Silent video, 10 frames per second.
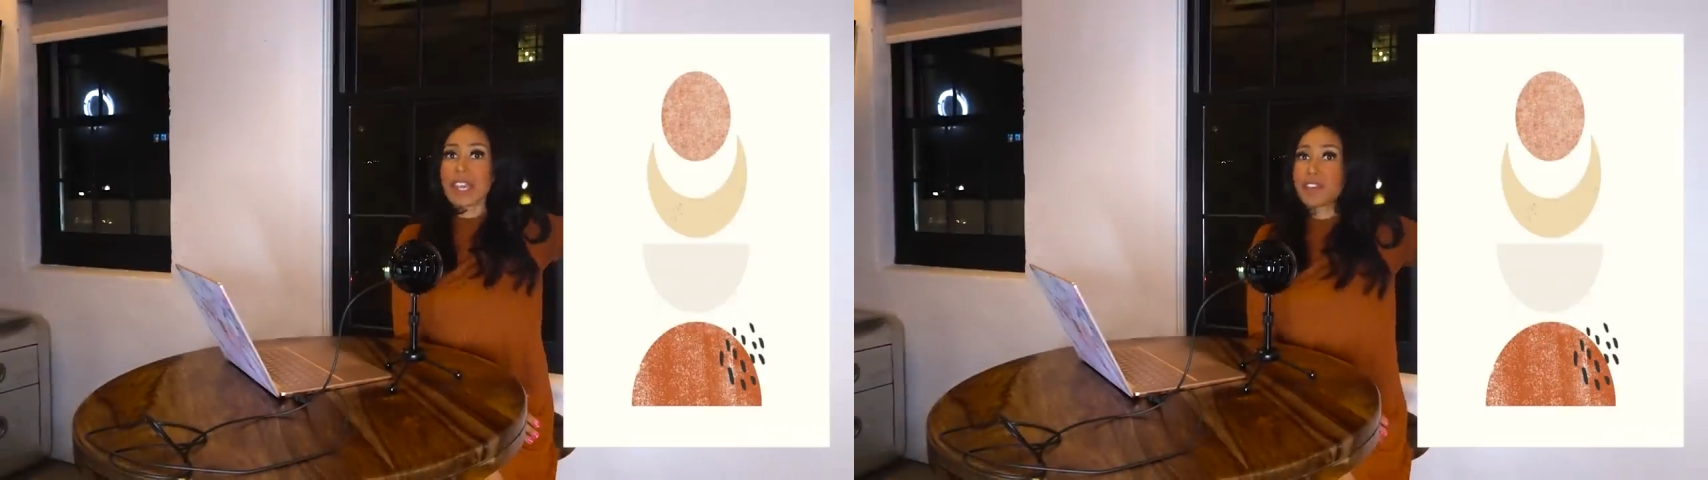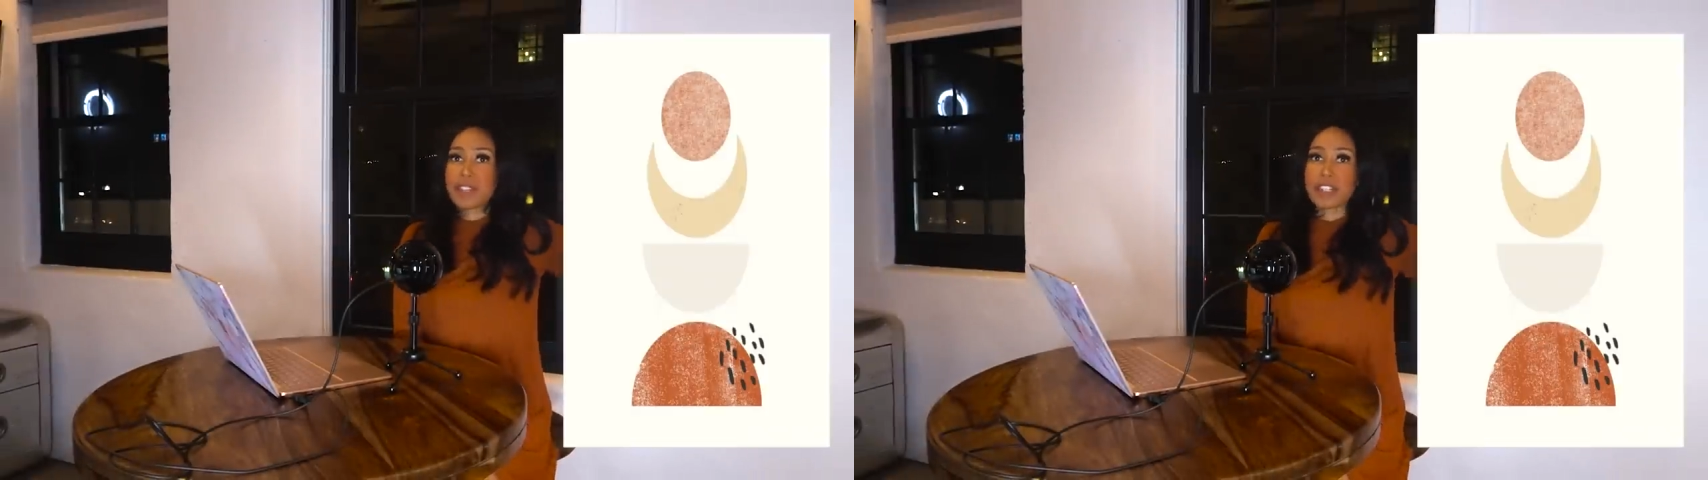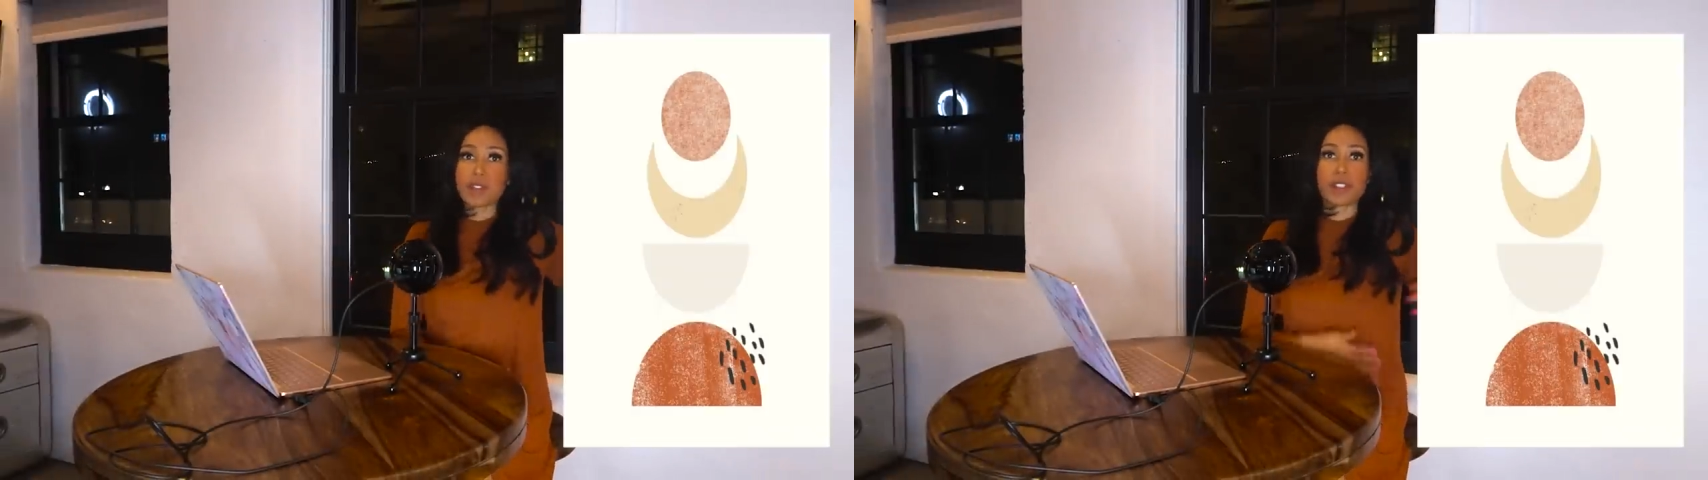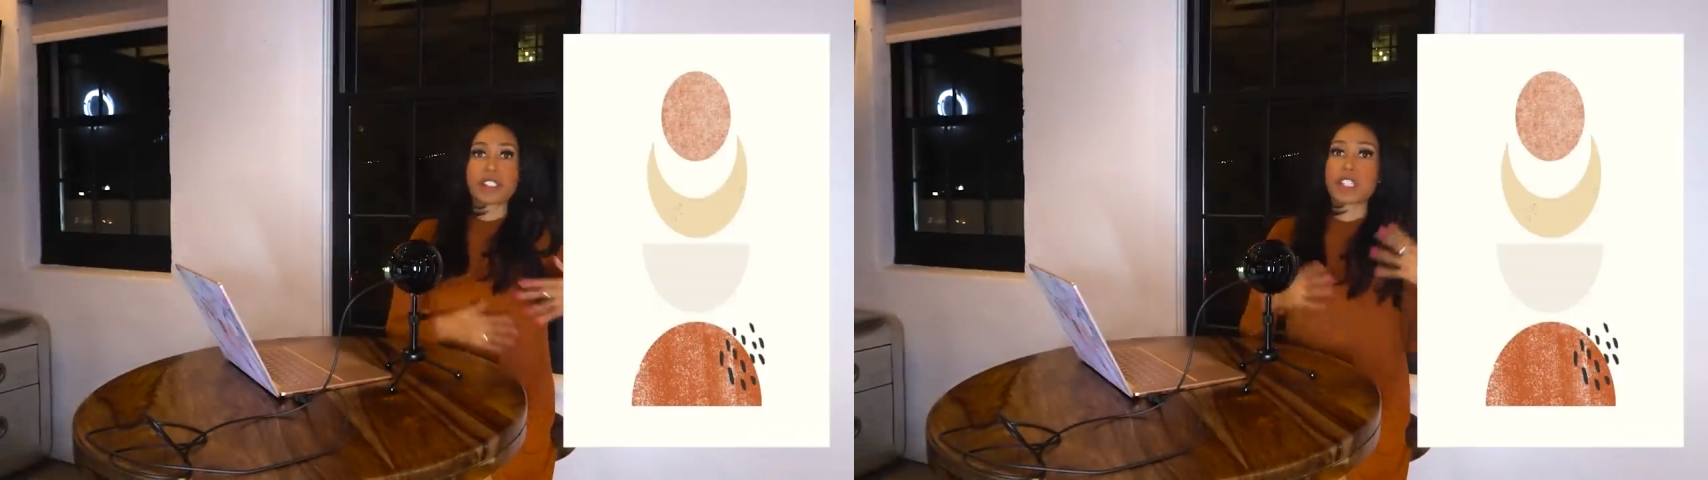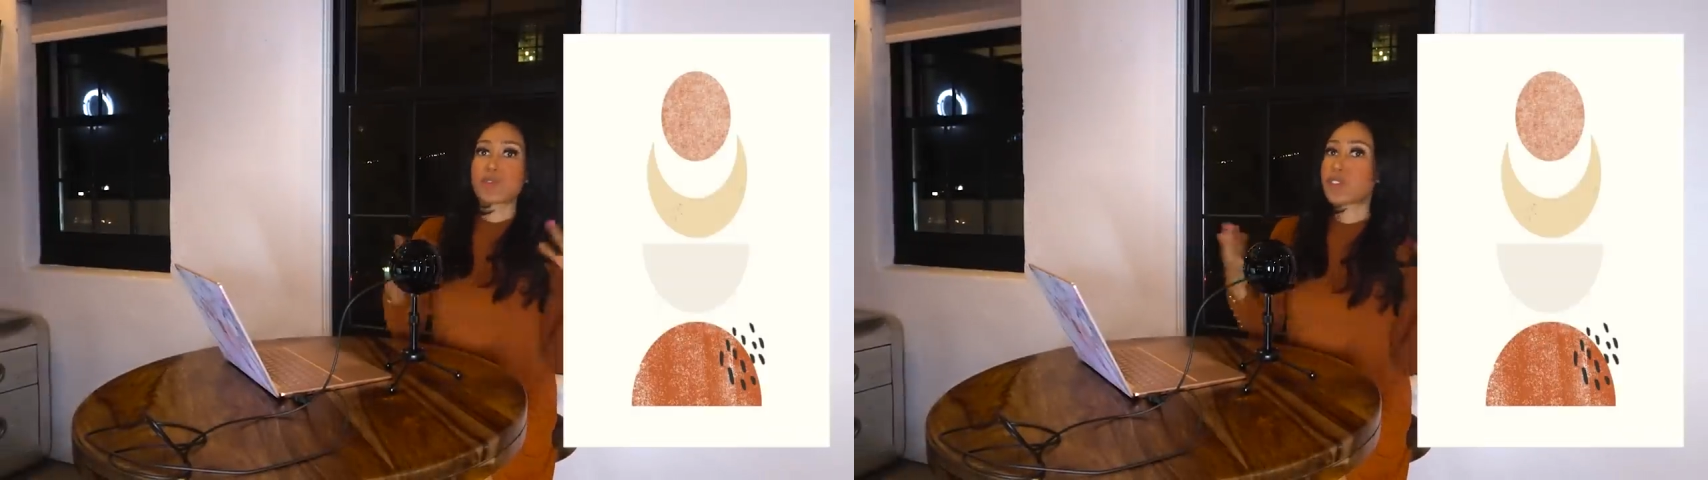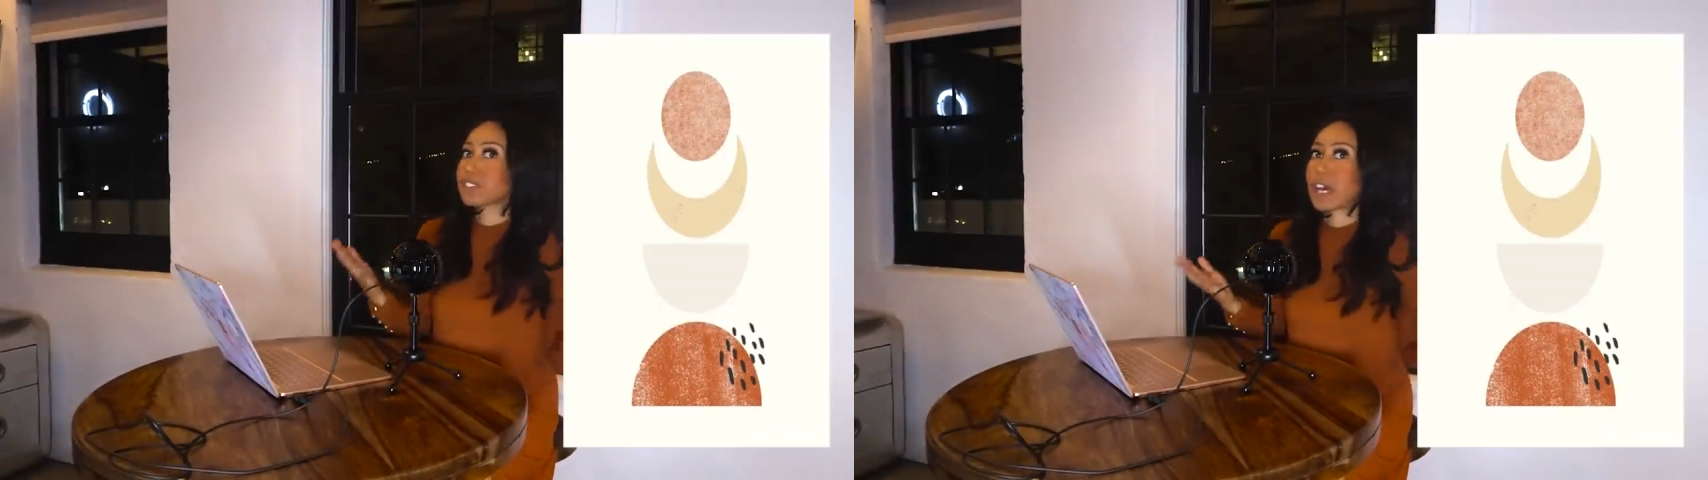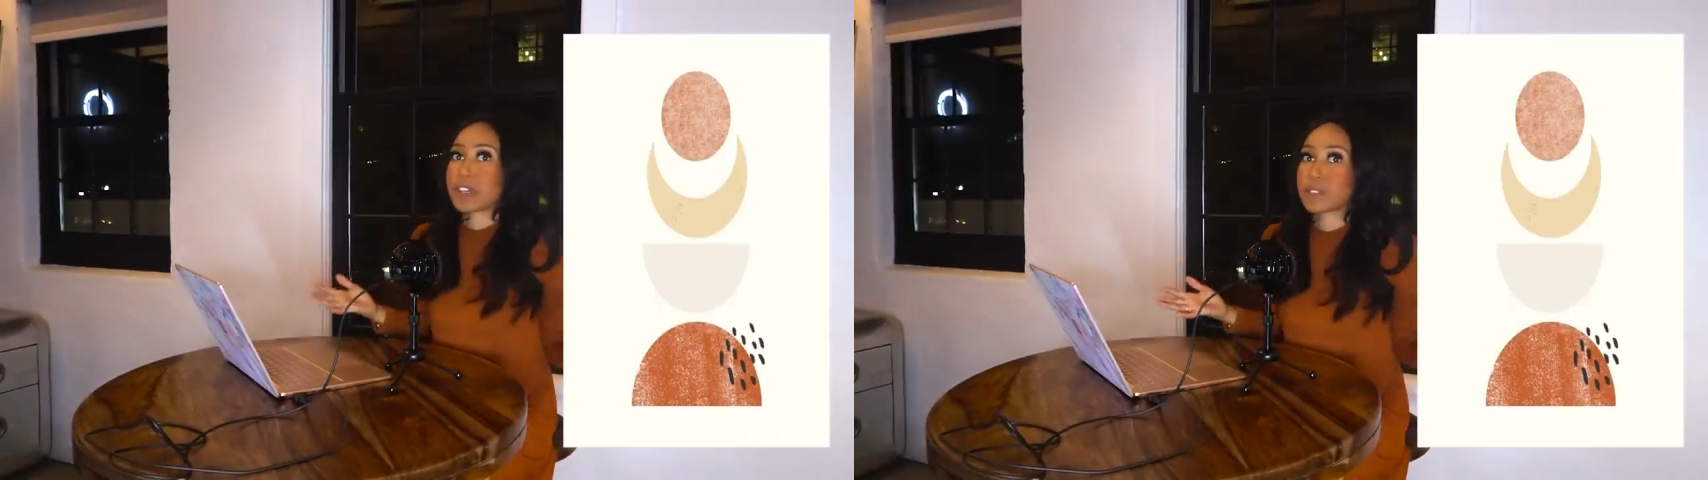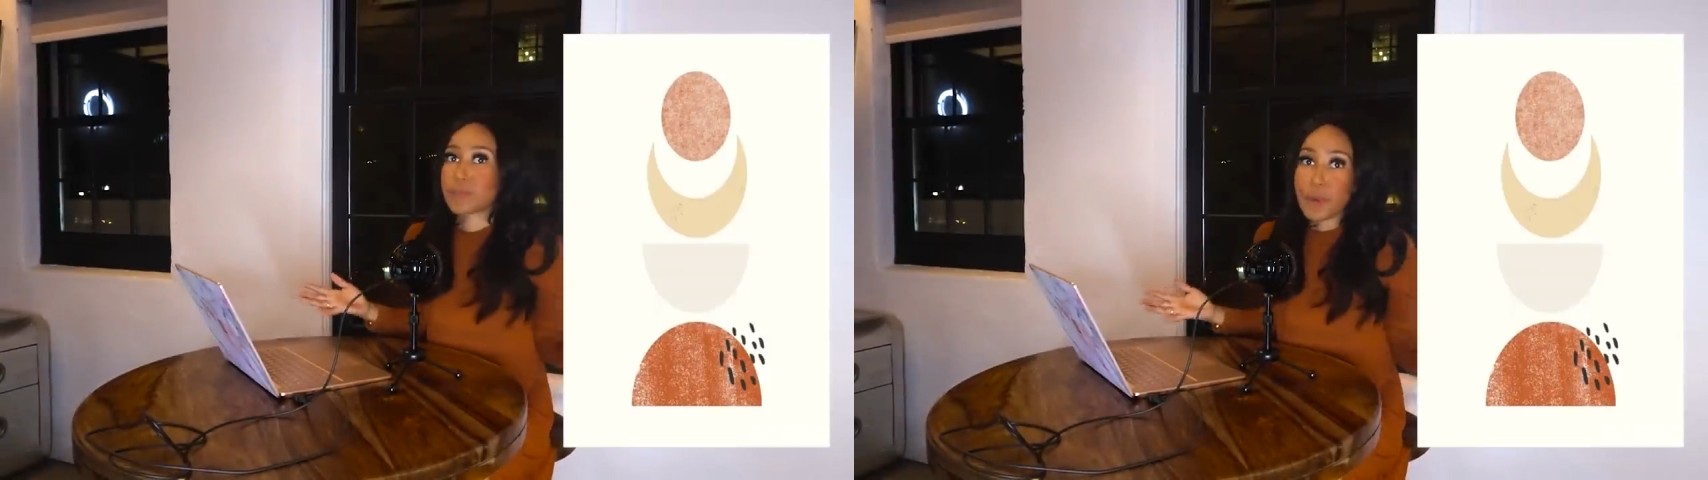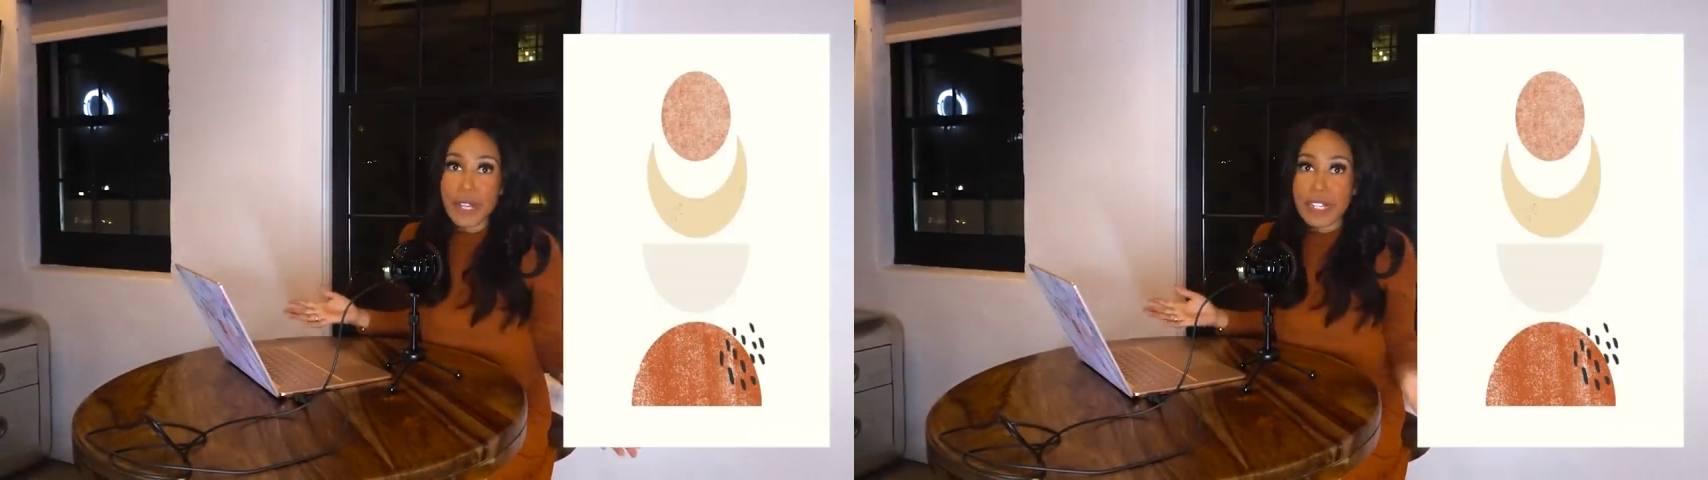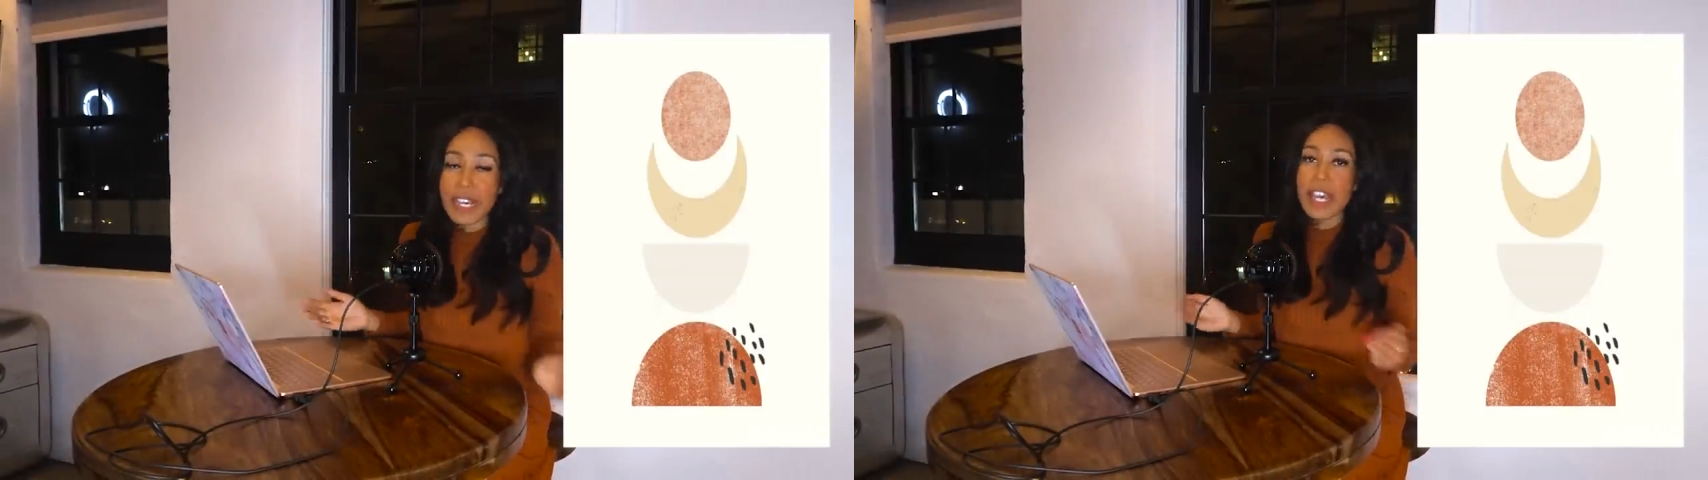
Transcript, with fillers: canvas or a six foot size print,